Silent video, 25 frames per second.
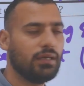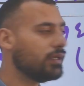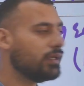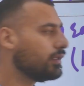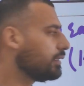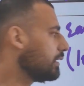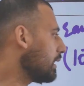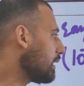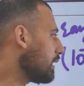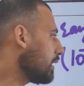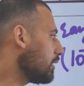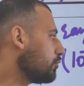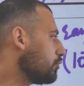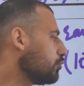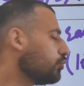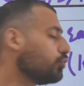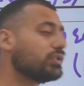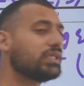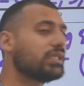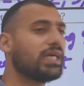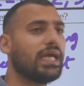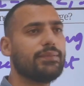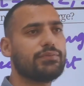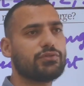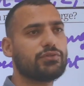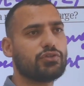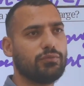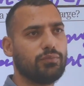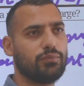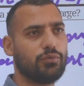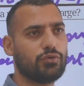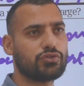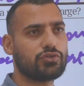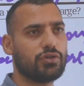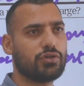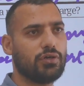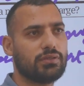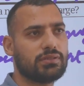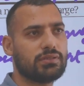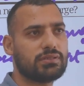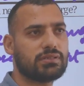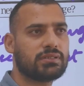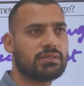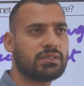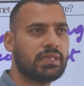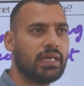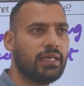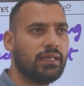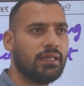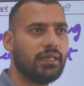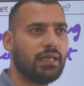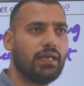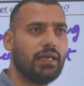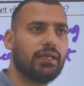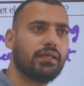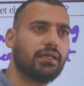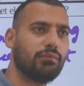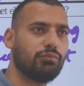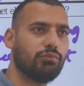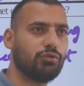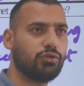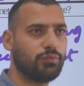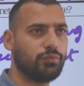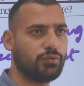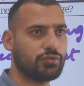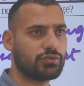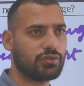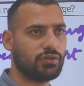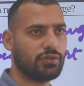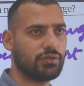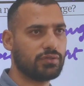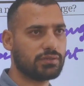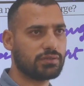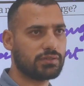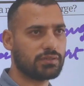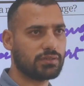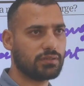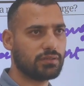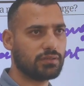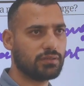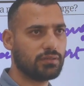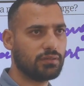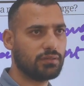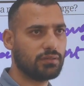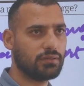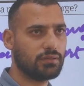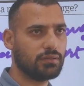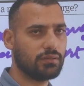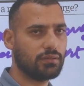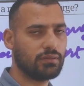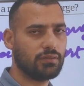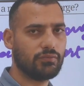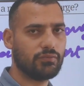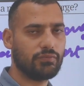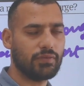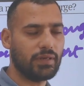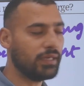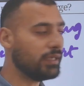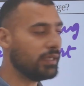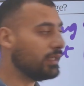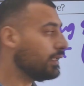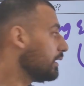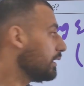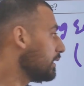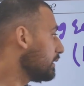There are two types of bosons, Z and W bosons. Fine.